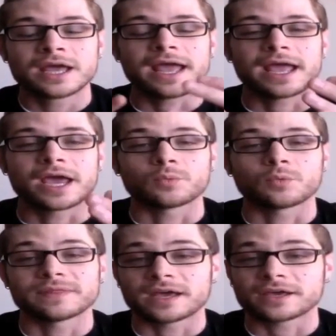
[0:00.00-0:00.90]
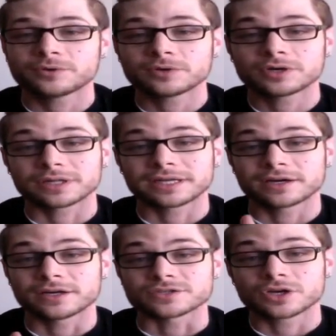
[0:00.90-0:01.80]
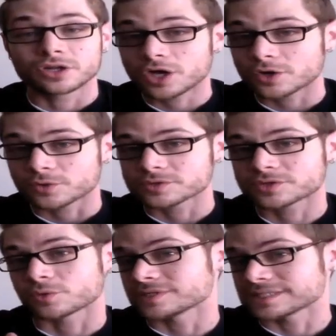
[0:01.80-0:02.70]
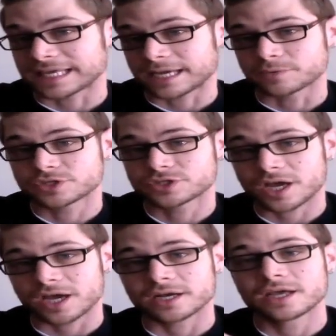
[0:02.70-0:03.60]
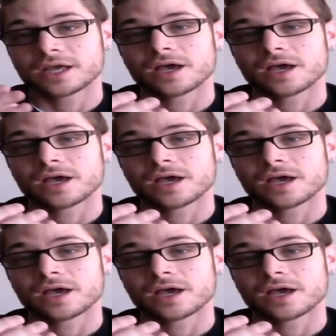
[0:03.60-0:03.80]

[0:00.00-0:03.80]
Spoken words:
and when that cuticle layer is closed or slammed shut,